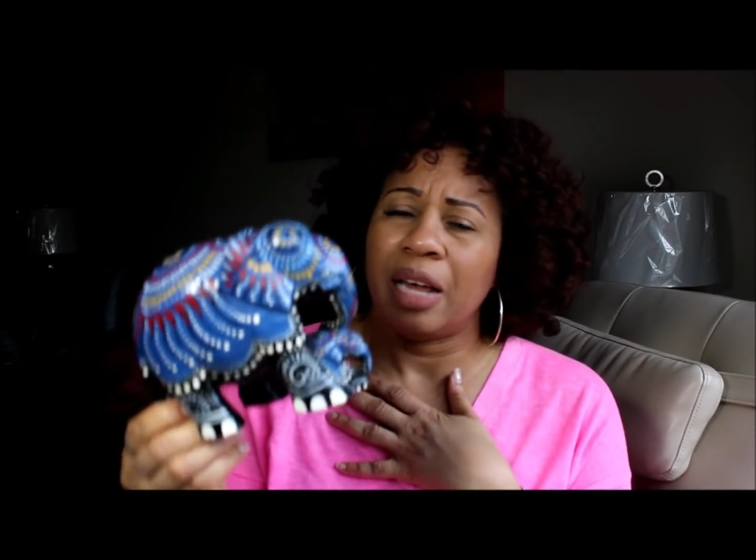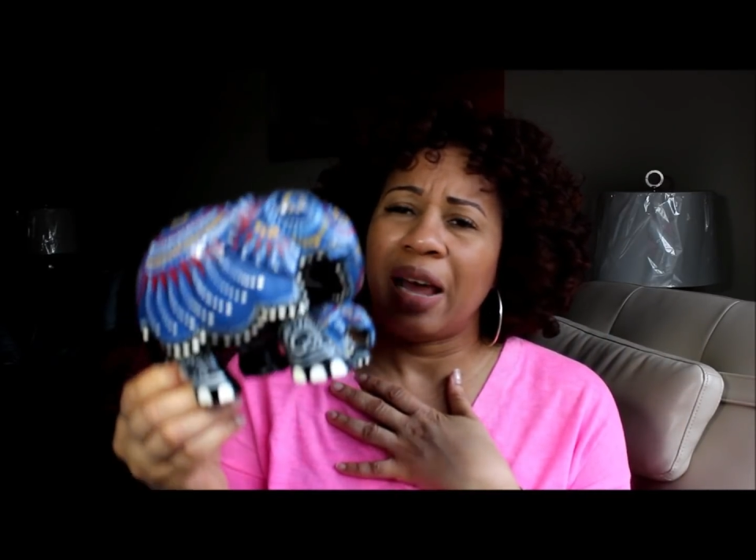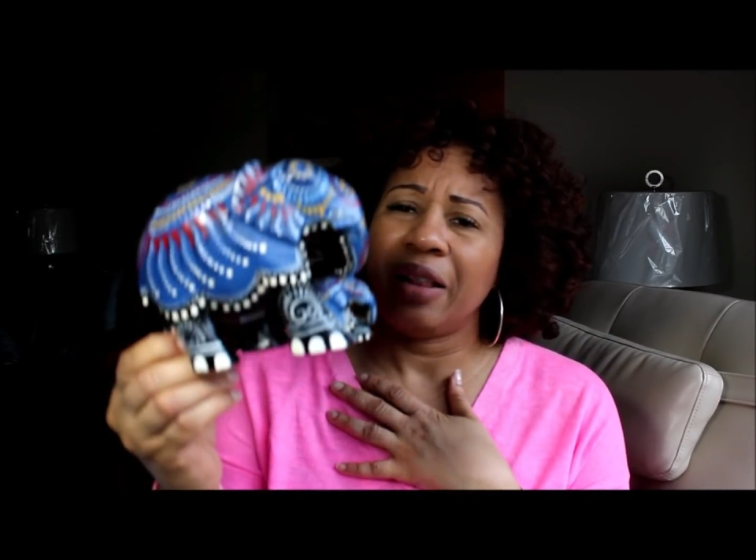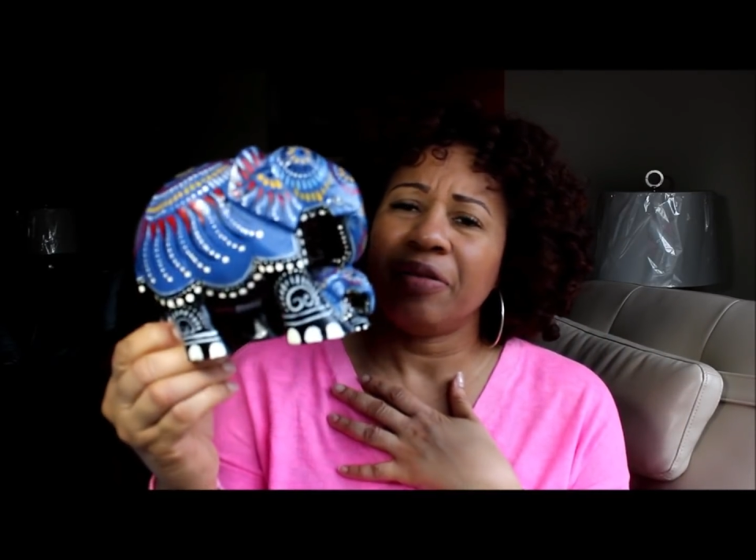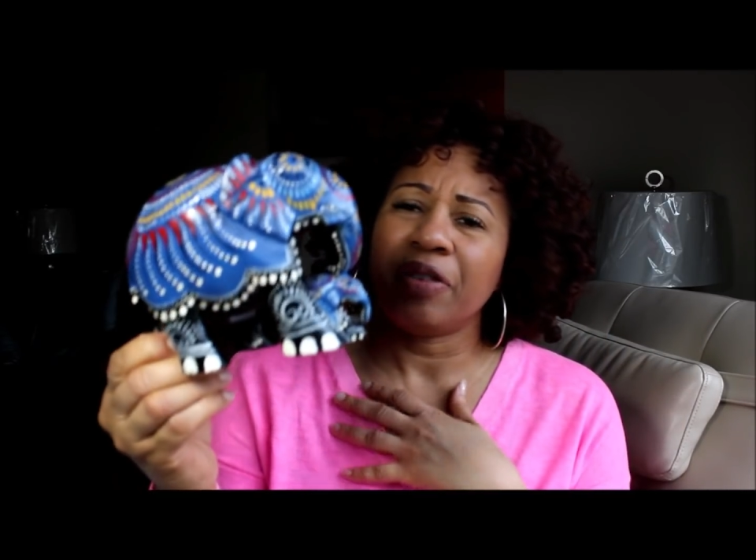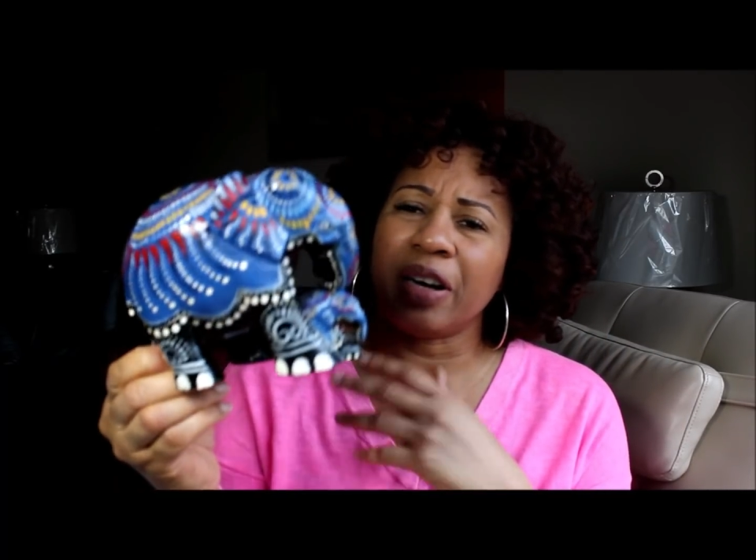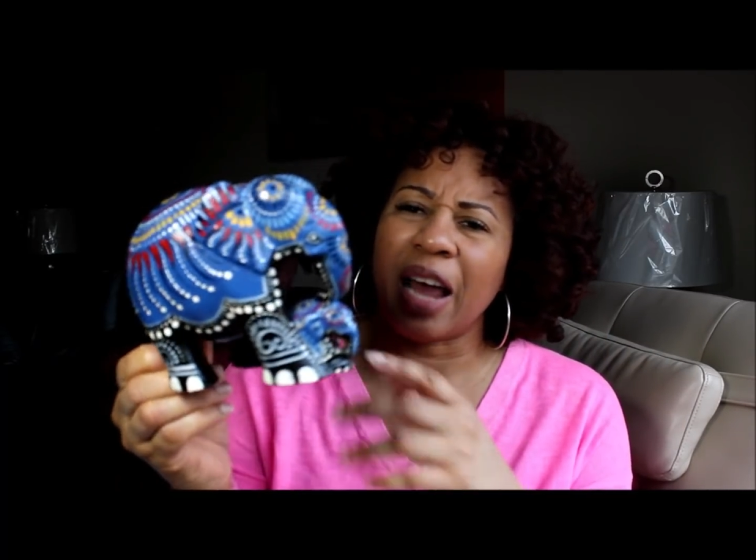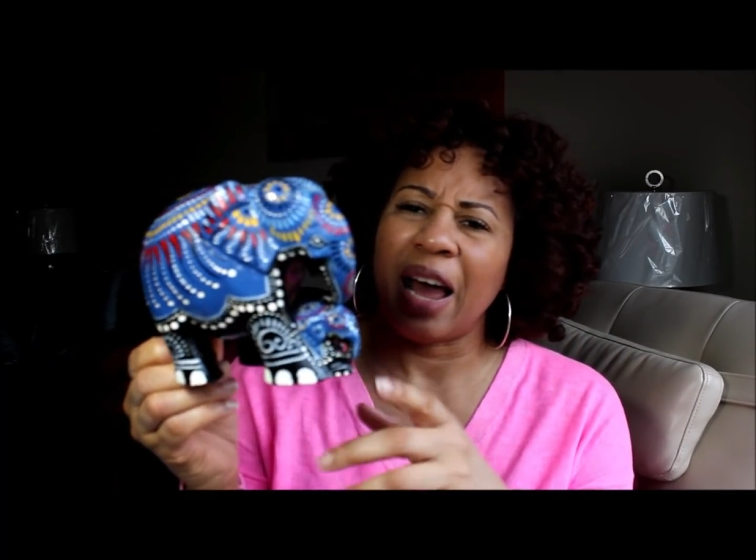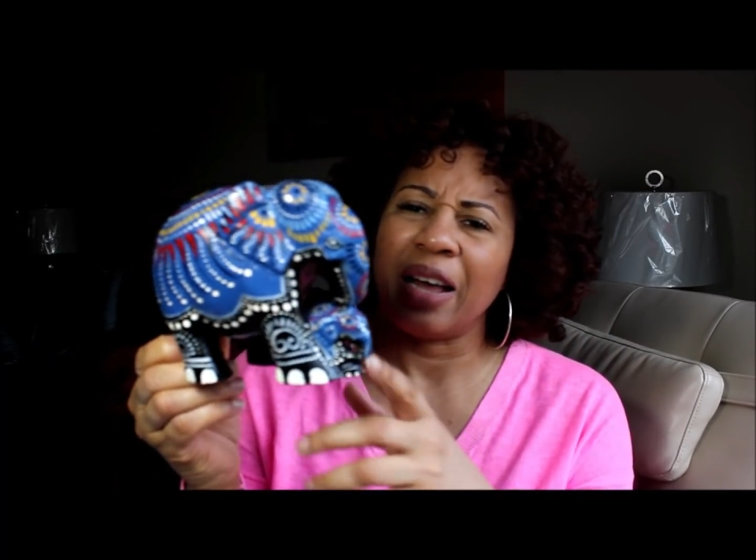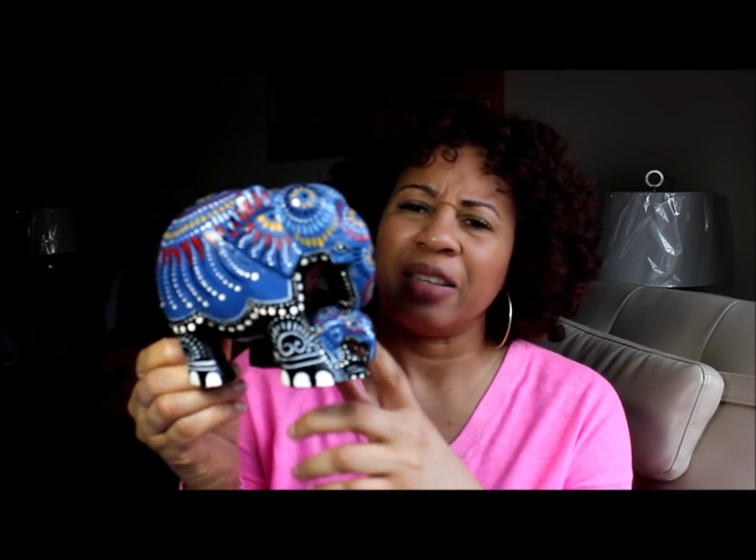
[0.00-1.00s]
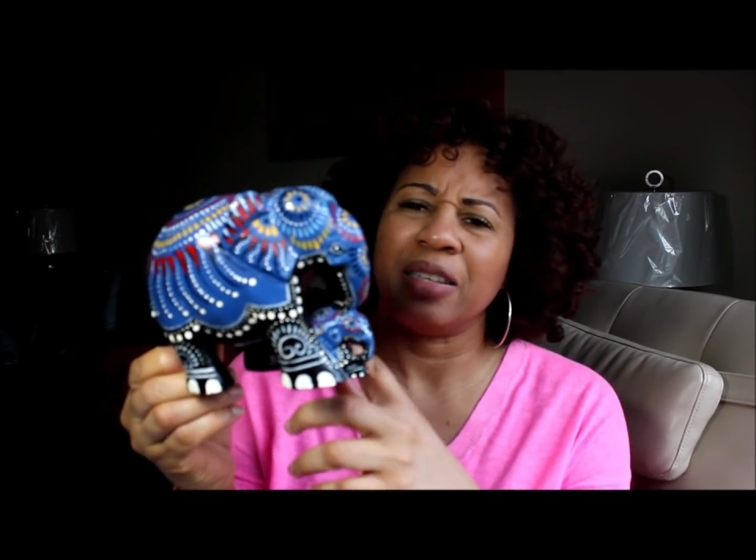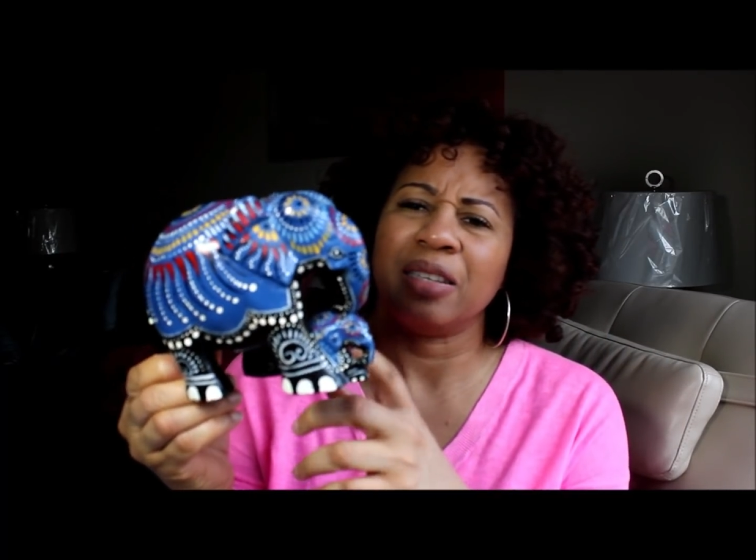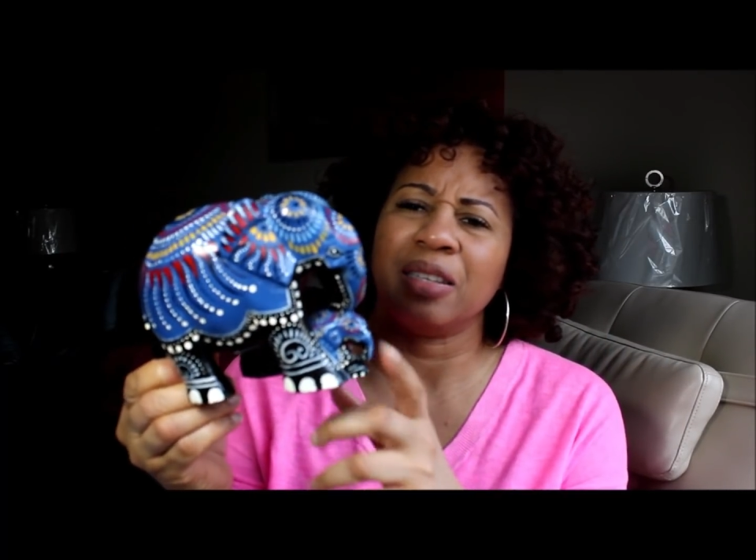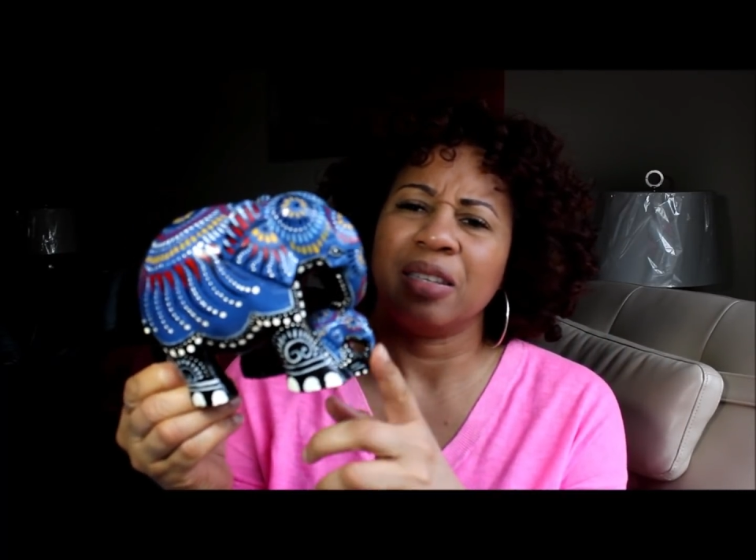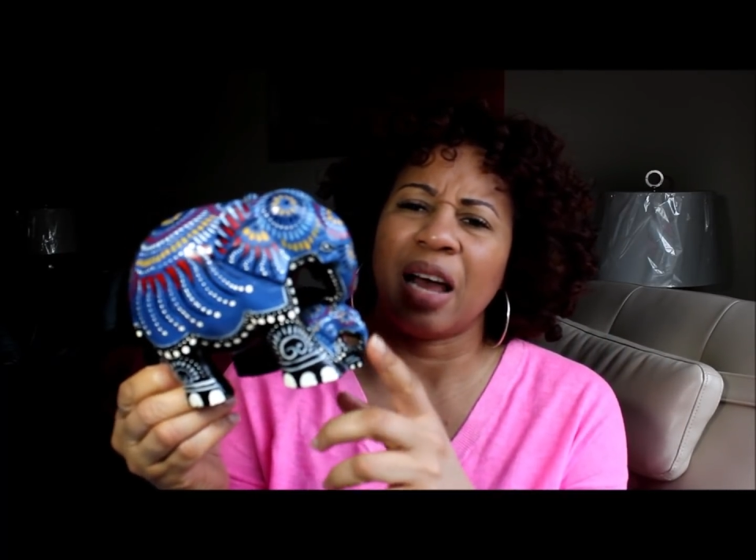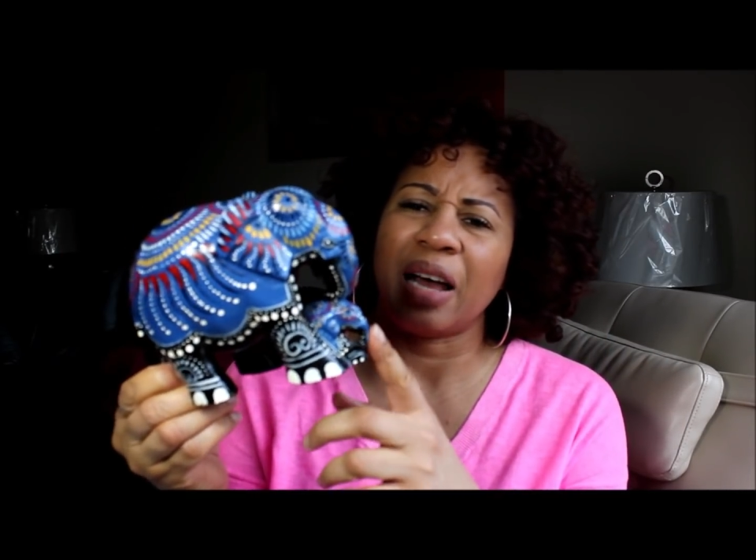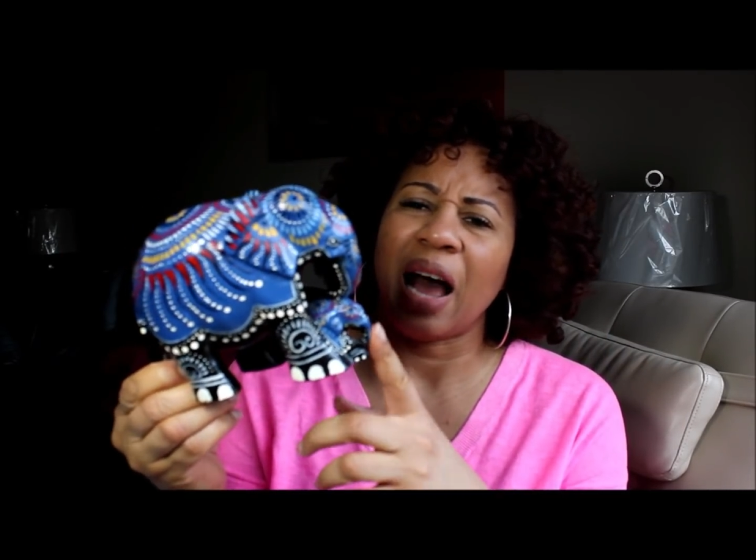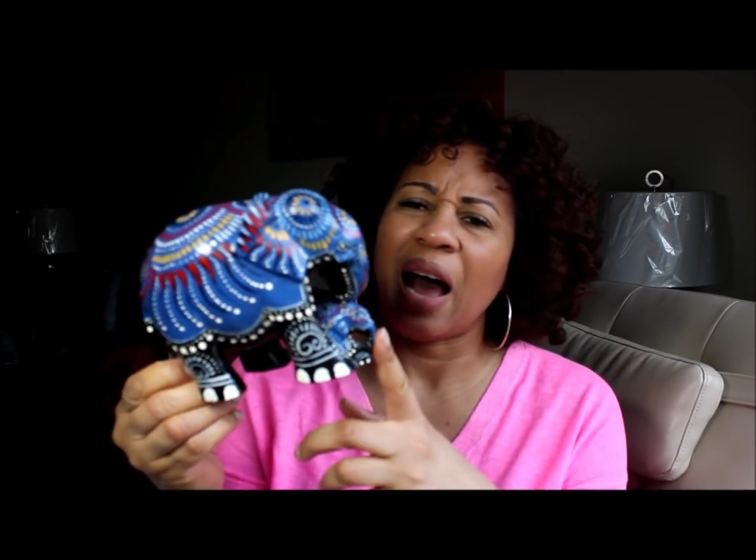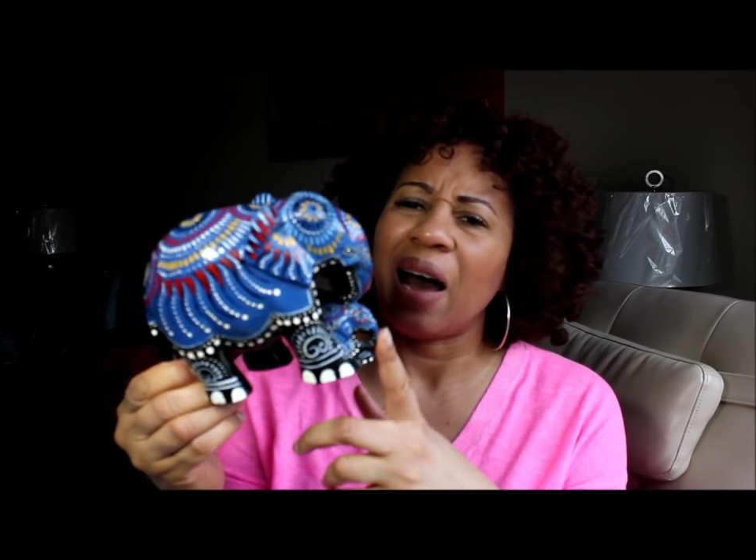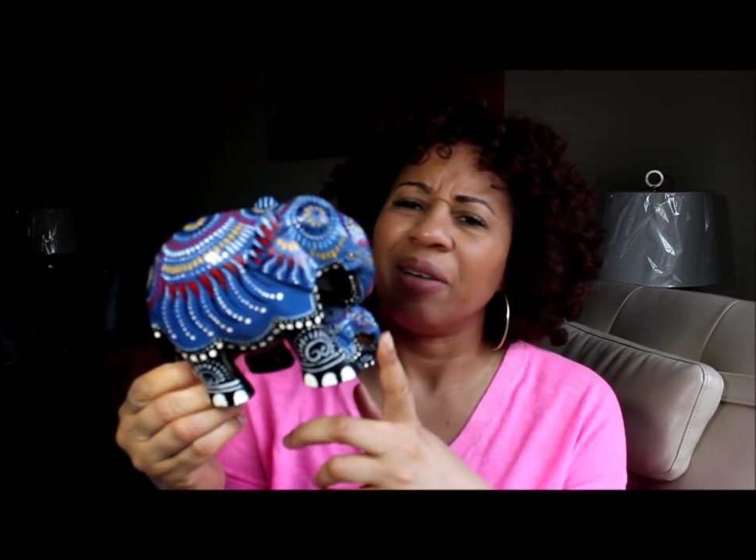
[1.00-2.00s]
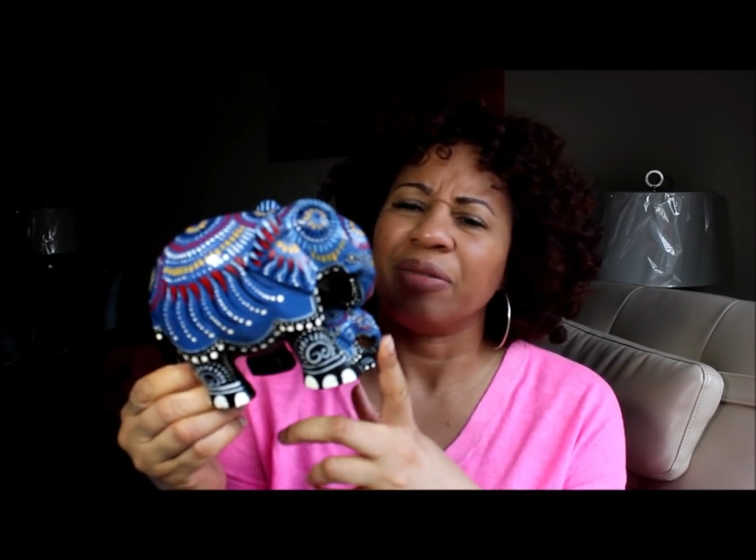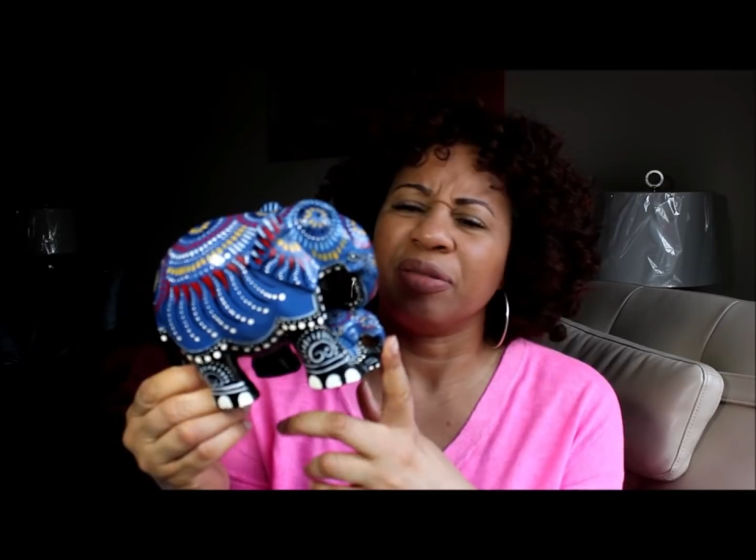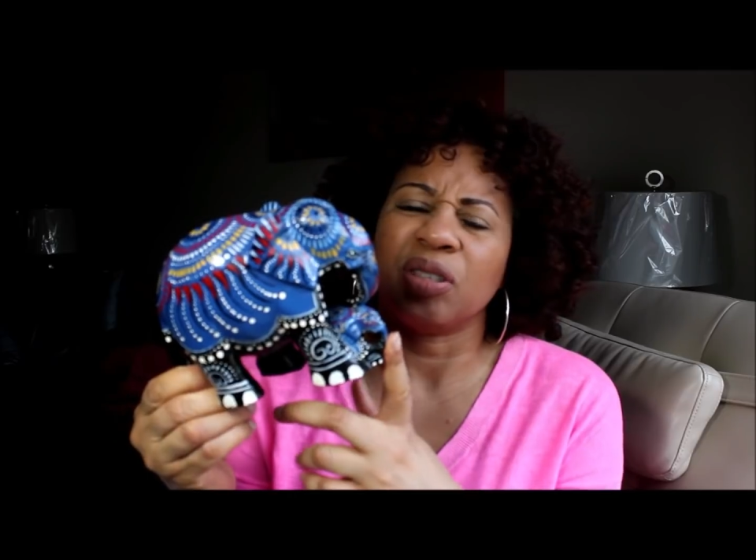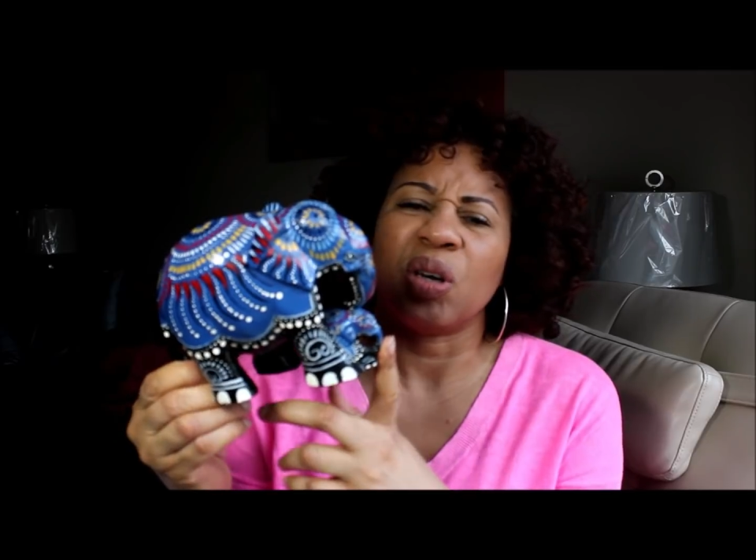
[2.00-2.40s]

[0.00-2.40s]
the elephant has a calf,